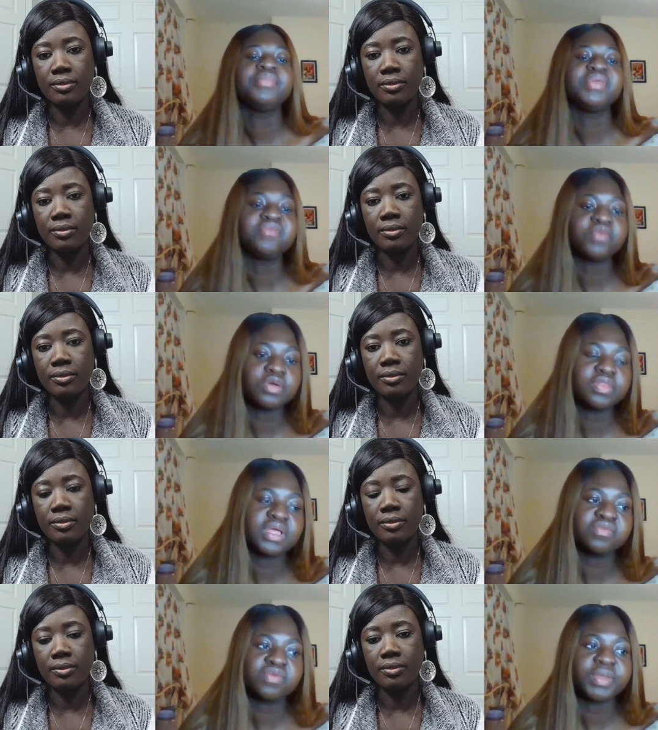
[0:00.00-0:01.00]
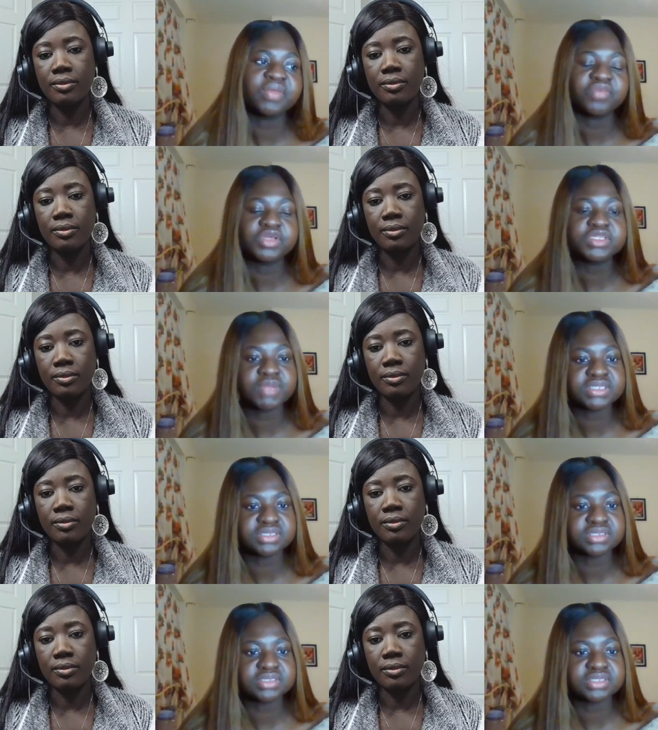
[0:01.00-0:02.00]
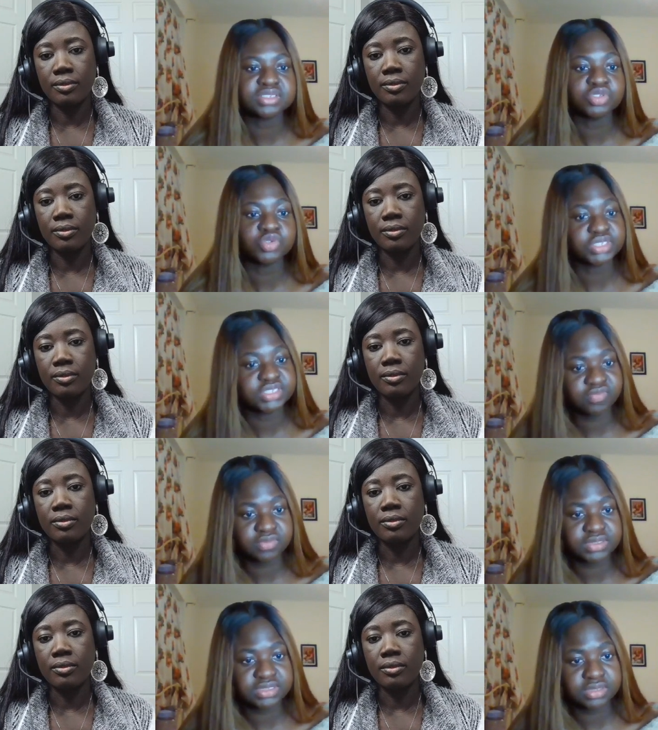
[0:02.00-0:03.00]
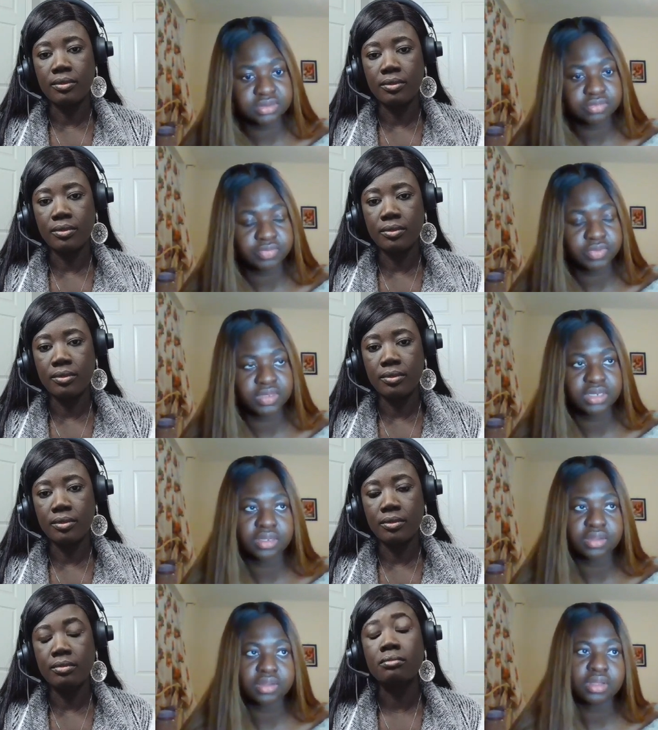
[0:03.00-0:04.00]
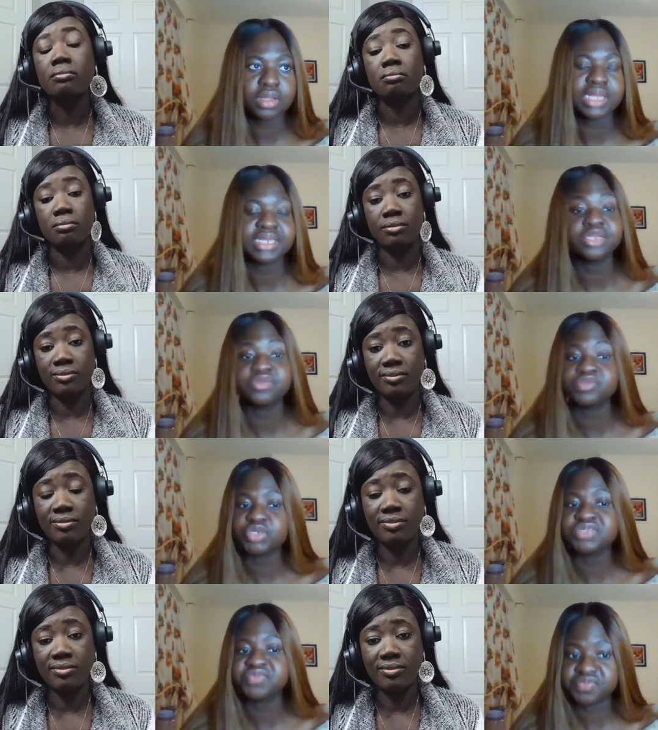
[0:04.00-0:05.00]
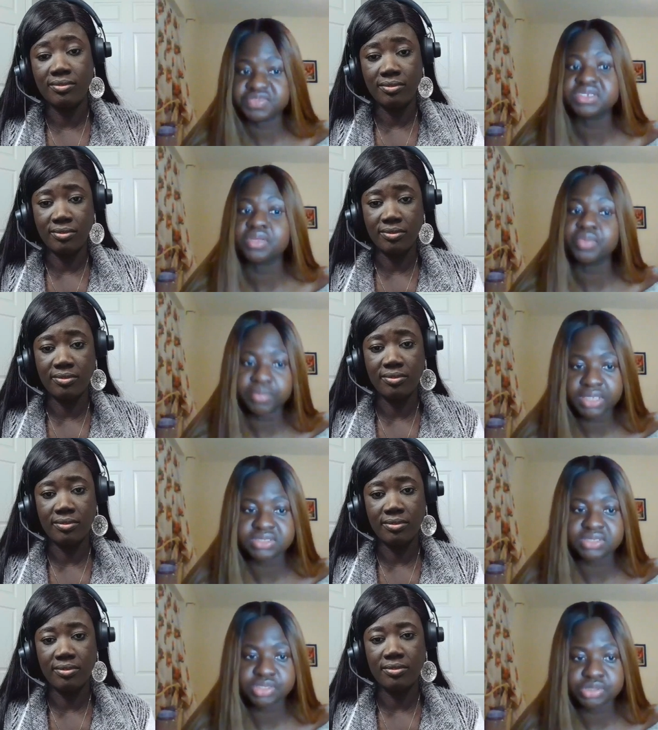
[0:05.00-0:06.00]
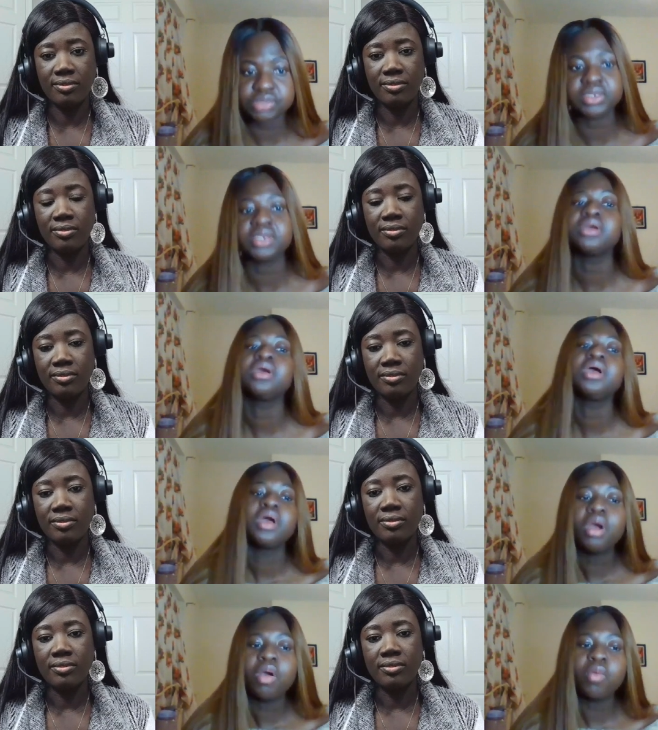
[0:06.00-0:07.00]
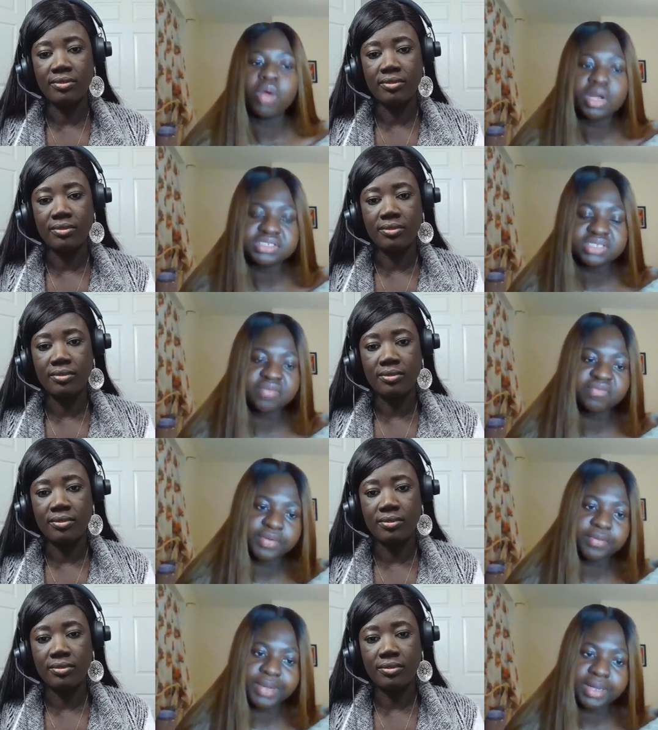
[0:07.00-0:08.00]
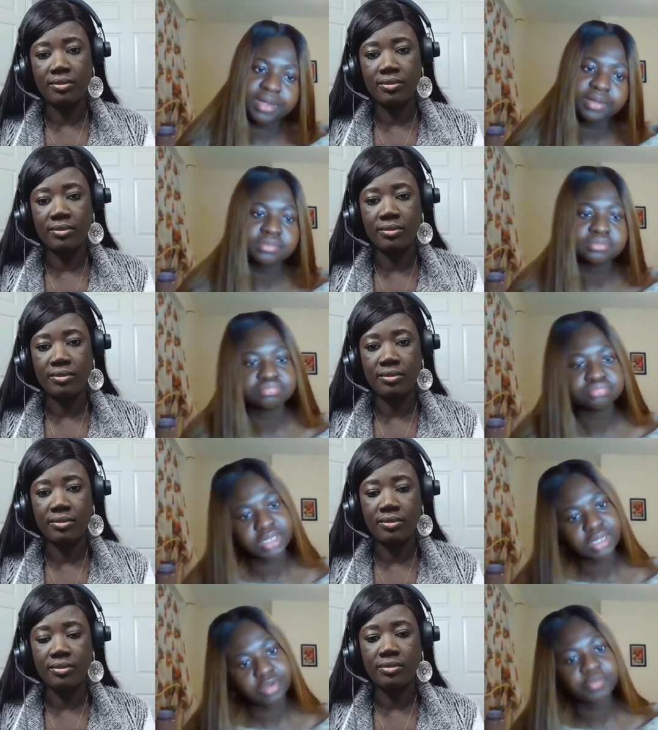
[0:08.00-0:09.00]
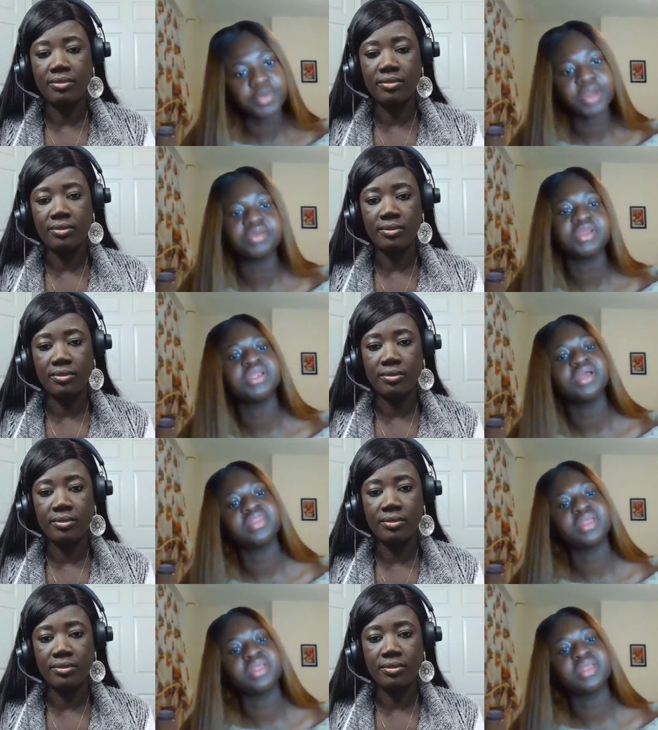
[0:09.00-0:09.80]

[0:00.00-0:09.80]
Speaker 1: before then for my first master's in 2014, but then at the end of 2015, I went back to Nigeria, worked there for a while, then got married, and